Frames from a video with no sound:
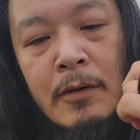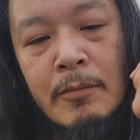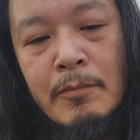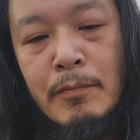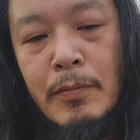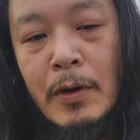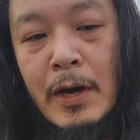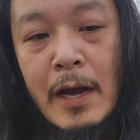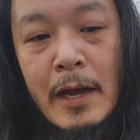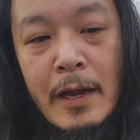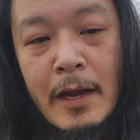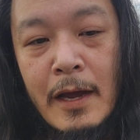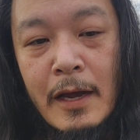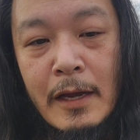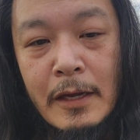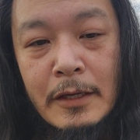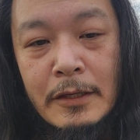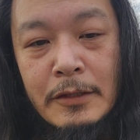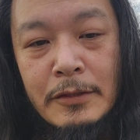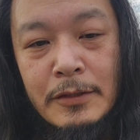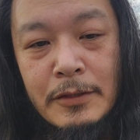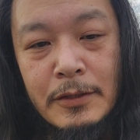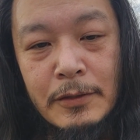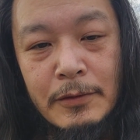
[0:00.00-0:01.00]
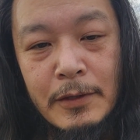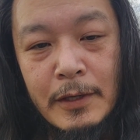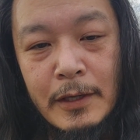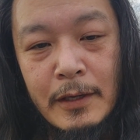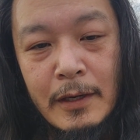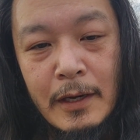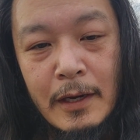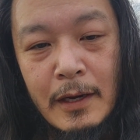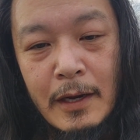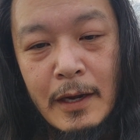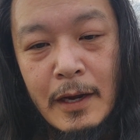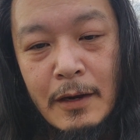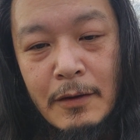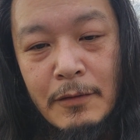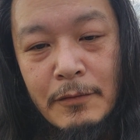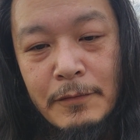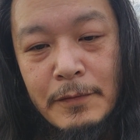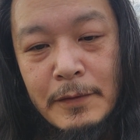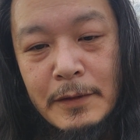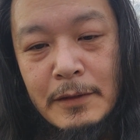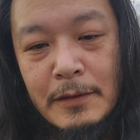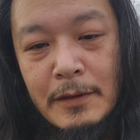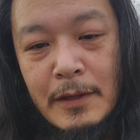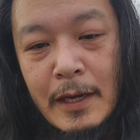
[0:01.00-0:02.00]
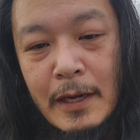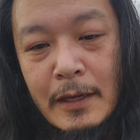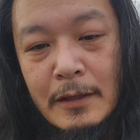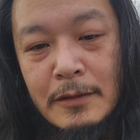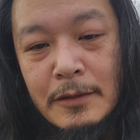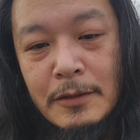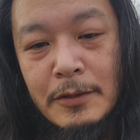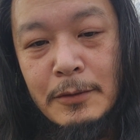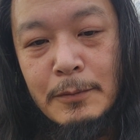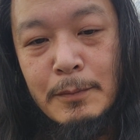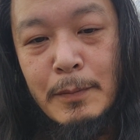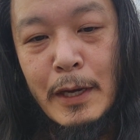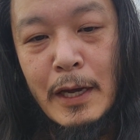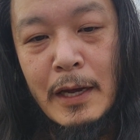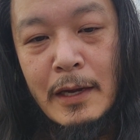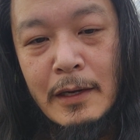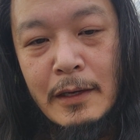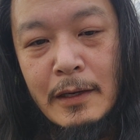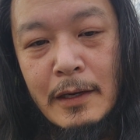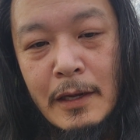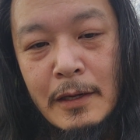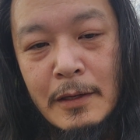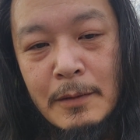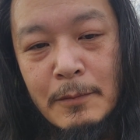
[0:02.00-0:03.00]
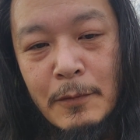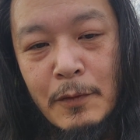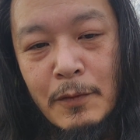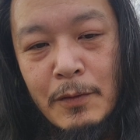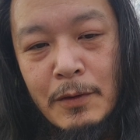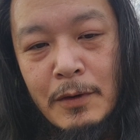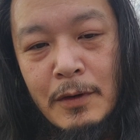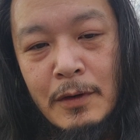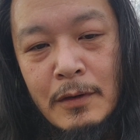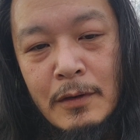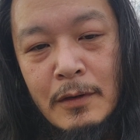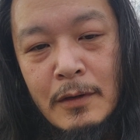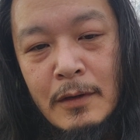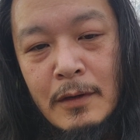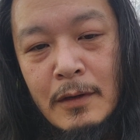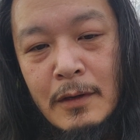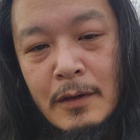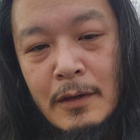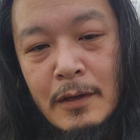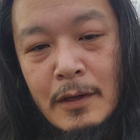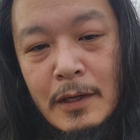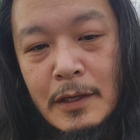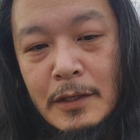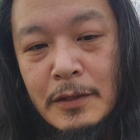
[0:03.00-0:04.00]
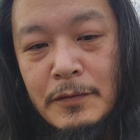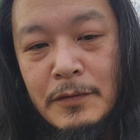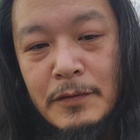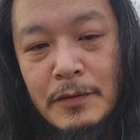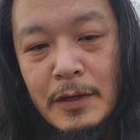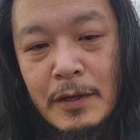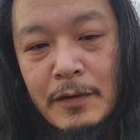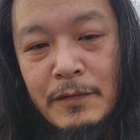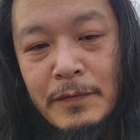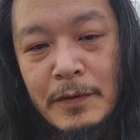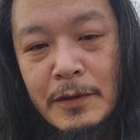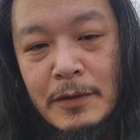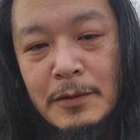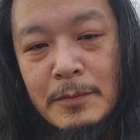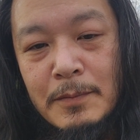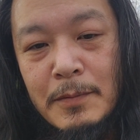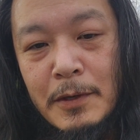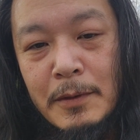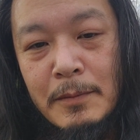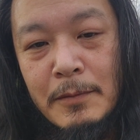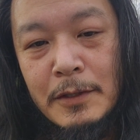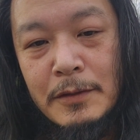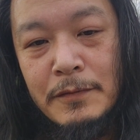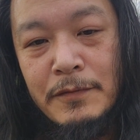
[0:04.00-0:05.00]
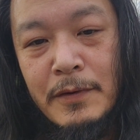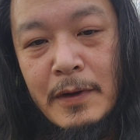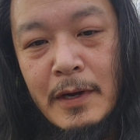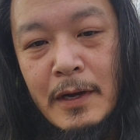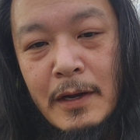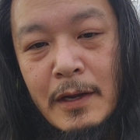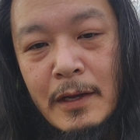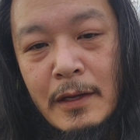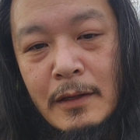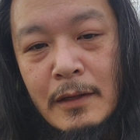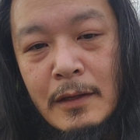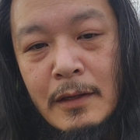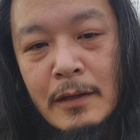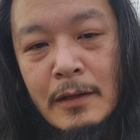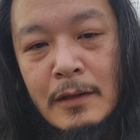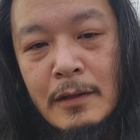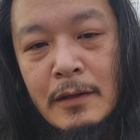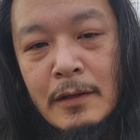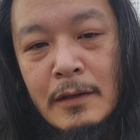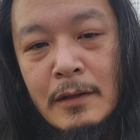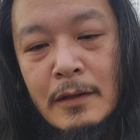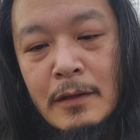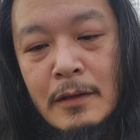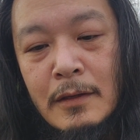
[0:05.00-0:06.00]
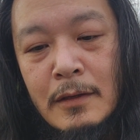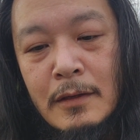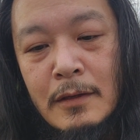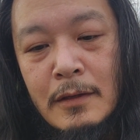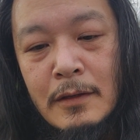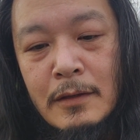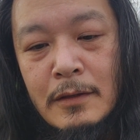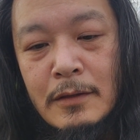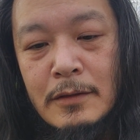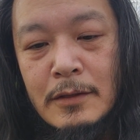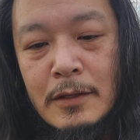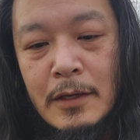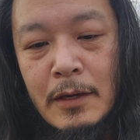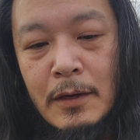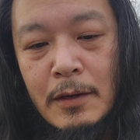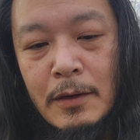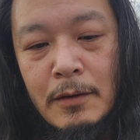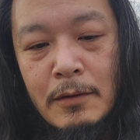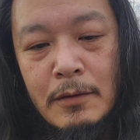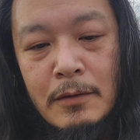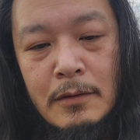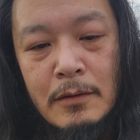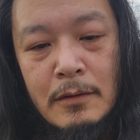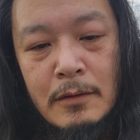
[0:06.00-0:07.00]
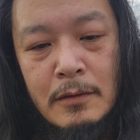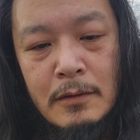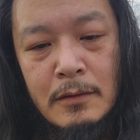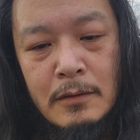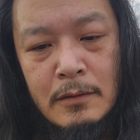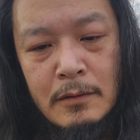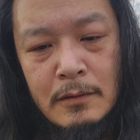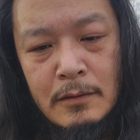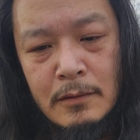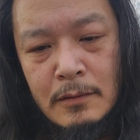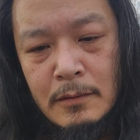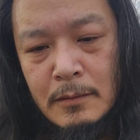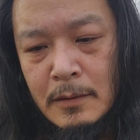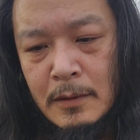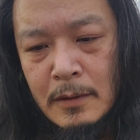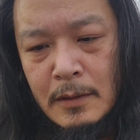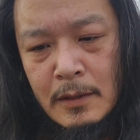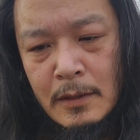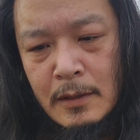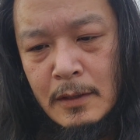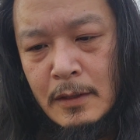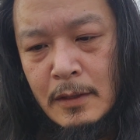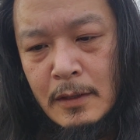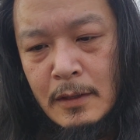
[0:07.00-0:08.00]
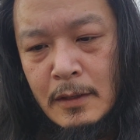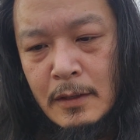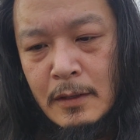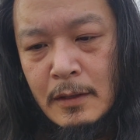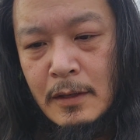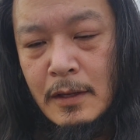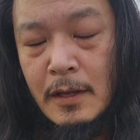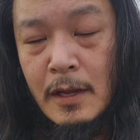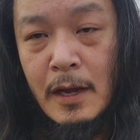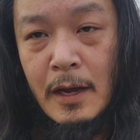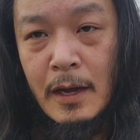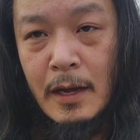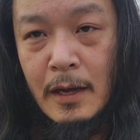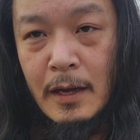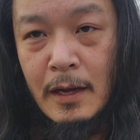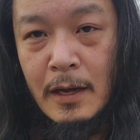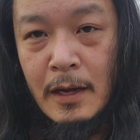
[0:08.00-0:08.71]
but I got used to it, and I don't feel like it's too padded anymore. It feels pretty much fine. So yeah,